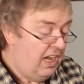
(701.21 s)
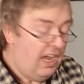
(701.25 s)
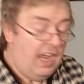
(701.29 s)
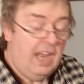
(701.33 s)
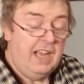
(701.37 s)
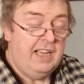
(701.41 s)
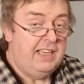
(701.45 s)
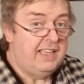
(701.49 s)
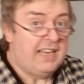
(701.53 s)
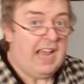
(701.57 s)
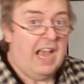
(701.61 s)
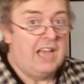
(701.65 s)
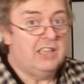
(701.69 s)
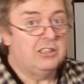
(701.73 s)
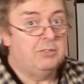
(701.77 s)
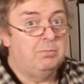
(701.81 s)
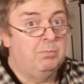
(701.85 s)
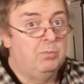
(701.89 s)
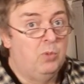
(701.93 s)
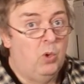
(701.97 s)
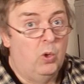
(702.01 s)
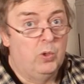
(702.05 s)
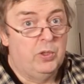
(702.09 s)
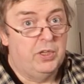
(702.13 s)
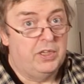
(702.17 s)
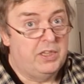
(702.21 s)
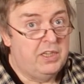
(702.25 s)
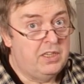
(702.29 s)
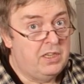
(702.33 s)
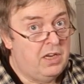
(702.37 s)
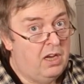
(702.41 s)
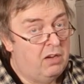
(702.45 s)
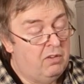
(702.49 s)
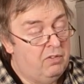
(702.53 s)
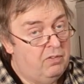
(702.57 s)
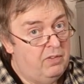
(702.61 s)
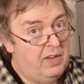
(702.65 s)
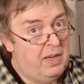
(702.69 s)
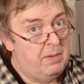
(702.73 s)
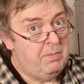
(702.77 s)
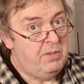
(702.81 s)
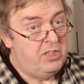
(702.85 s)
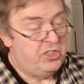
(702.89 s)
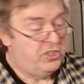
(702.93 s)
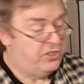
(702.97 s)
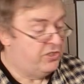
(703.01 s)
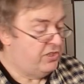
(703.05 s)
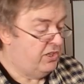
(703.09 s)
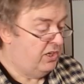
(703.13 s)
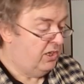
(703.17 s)
It has more than enough
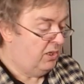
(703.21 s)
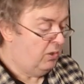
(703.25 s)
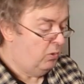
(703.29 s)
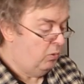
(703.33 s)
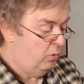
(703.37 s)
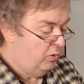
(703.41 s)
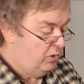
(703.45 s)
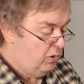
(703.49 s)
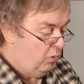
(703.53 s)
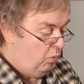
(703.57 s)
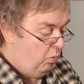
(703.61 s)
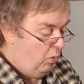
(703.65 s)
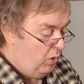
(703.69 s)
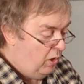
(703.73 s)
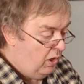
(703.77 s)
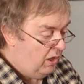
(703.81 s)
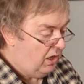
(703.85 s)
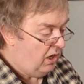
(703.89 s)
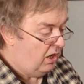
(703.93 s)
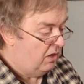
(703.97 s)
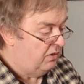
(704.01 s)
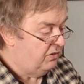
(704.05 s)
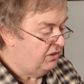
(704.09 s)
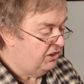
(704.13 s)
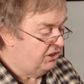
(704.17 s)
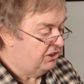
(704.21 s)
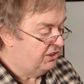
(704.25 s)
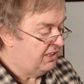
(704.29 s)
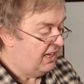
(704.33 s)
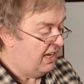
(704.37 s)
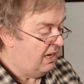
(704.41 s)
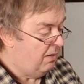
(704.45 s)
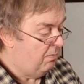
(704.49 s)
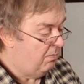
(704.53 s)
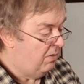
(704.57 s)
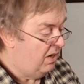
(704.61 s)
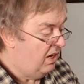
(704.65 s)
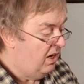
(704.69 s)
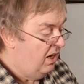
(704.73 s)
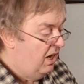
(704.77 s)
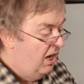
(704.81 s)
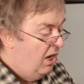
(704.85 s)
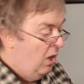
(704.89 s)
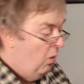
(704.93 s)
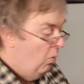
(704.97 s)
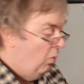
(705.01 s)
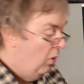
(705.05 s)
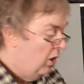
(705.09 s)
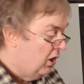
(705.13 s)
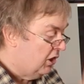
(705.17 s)
image circle to work on this camera.
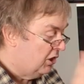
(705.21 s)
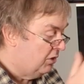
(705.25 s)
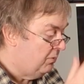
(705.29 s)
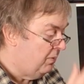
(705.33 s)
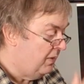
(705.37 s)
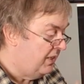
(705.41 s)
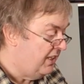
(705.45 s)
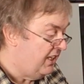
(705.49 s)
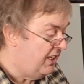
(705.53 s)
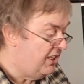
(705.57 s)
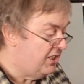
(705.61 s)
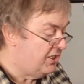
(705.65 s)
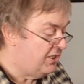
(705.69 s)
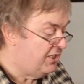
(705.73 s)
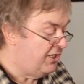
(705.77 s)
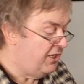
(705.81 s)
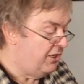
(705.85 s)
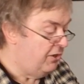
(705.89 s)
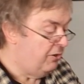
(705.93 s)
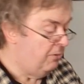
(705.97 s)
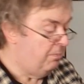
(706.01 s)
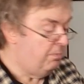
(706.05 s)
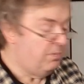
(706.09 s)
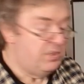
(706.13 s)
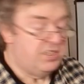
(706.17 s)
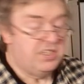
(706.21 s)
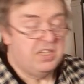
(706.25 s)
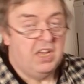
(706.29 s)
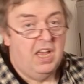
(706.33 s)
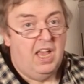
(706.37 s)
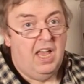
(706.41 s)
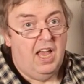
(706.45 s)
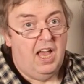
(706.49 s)
Works with these tubes.